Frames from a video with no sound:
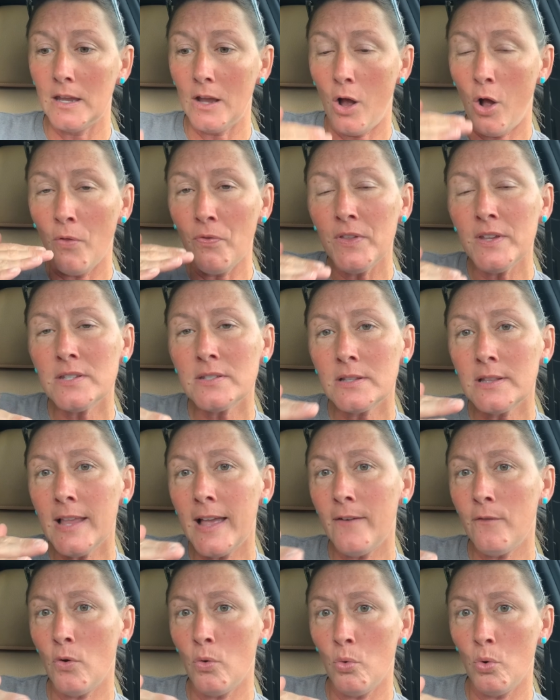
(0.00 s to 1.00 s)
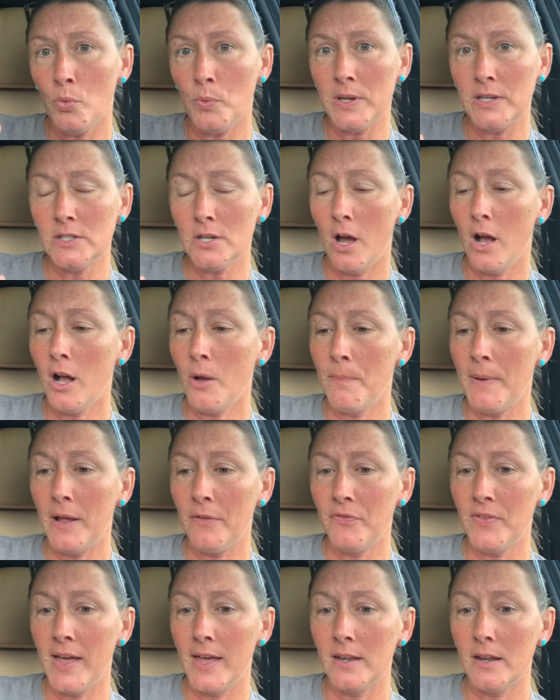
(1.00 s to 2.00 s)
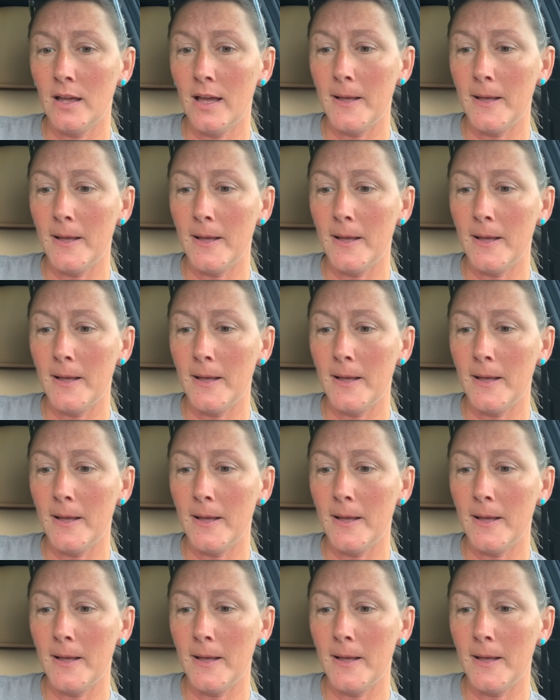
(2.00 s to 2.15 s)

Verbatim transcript: on this level when we talk about that.